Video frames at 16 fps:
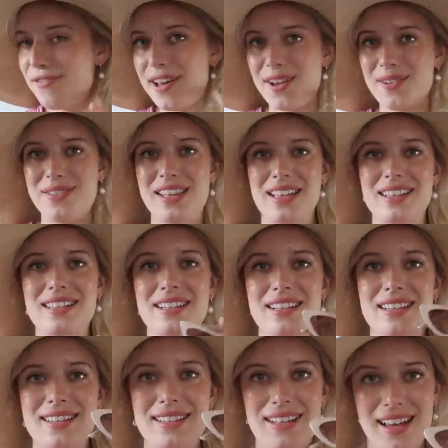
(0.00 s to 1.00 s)
found these
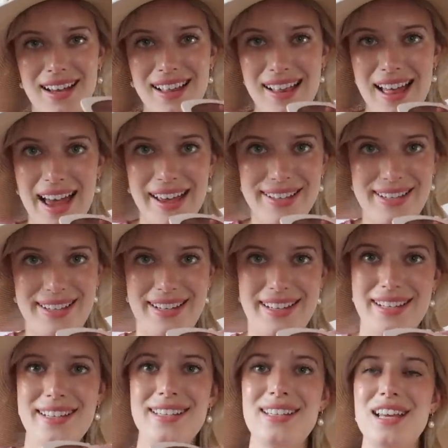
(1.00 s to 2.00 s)

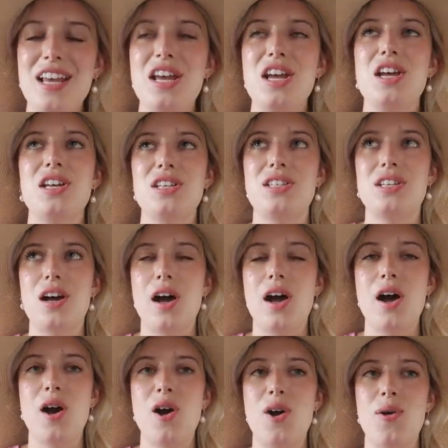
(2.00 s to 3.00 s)
sunglasses.
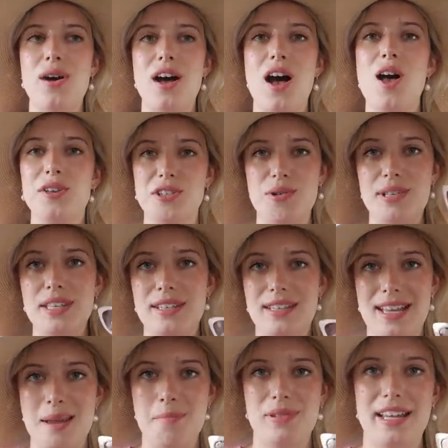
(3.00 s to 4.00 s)
So also at the
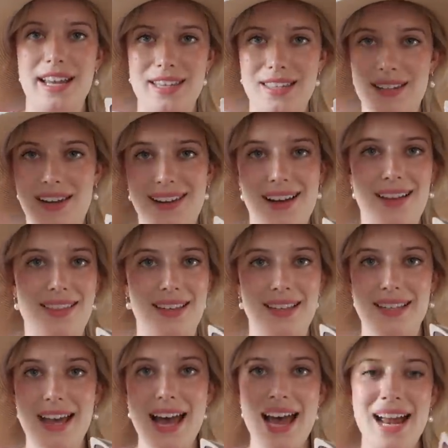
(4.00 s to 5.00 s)
same place that I got
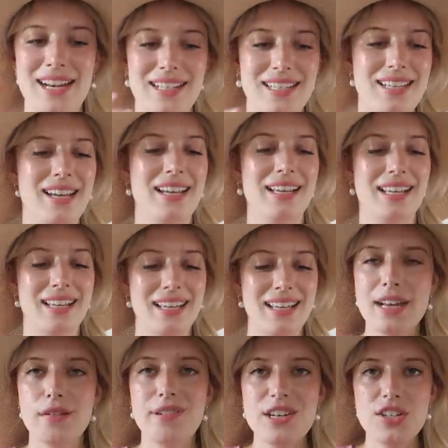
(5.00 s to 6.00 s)
this hat.
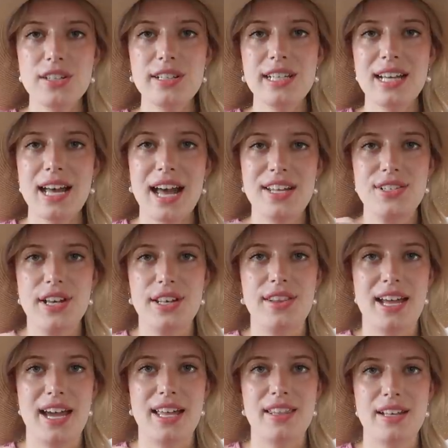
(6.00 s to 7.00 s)
And originally I saw
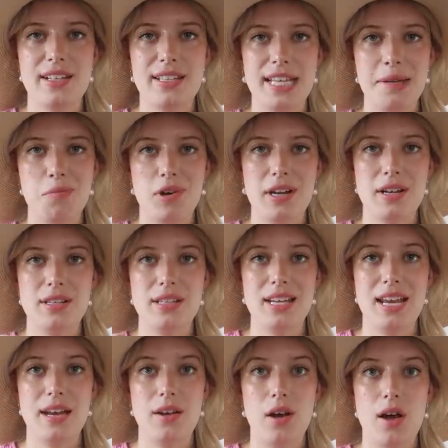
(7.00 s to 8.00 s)
they had these same ones
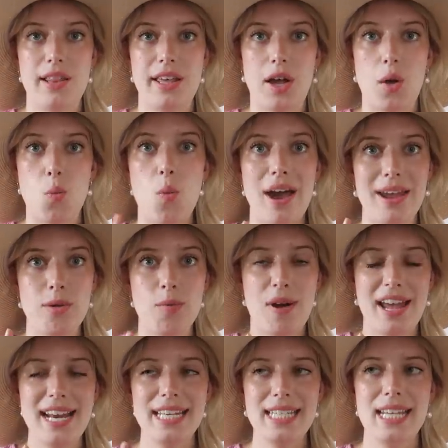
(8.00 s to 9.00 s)
in like a white
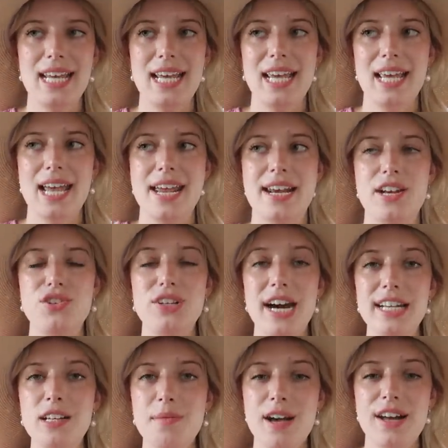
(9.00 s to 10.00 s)
white, and I
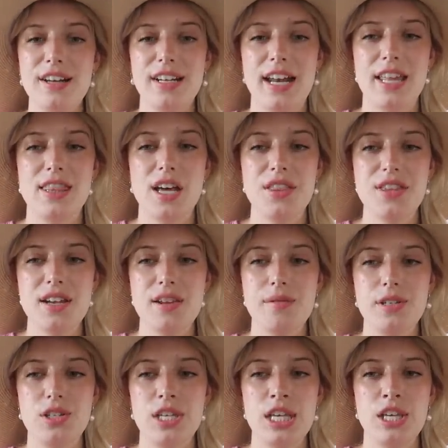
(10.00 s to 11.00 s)
tried them on and I thought that it
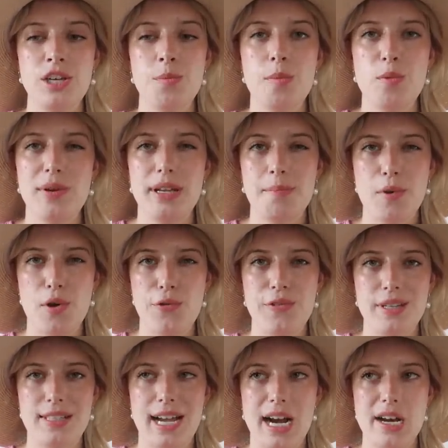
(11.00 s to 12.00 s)
was cute, but we'd both
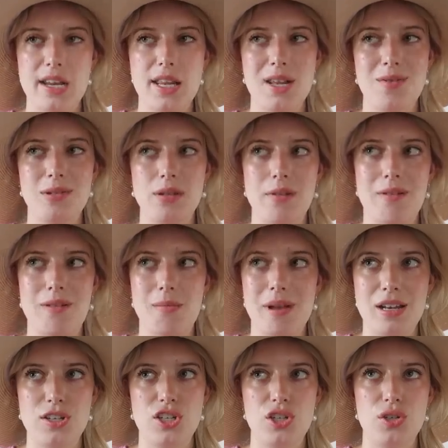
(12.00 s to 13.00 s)
decided that it was a little
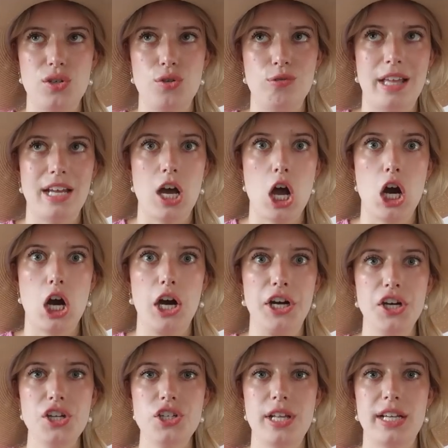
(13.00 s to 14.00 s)
bit too like
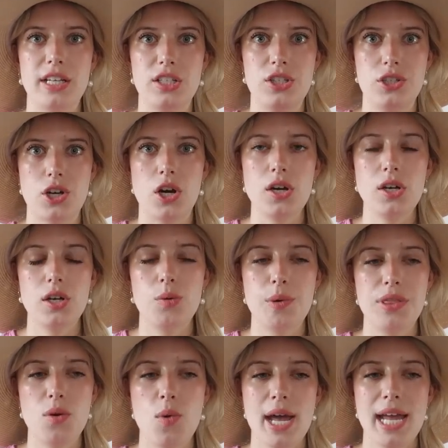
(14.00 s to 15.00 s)
harsh, like stark
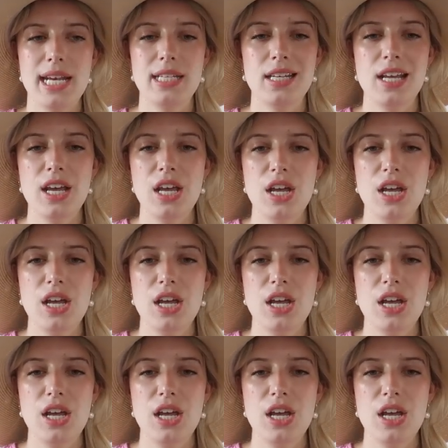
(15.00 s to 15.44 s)
with the white.